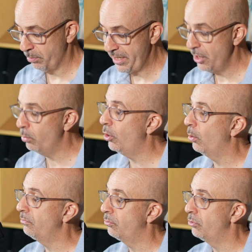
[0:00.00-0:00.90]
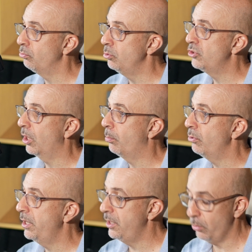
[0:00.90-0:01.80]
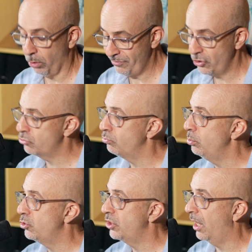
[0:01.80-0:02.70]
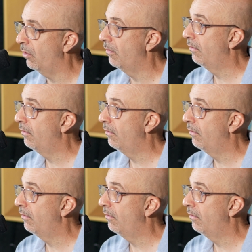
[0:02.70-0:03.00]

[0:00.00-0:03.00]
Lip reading: but here we're going for the root shell pretty, or even just root shell.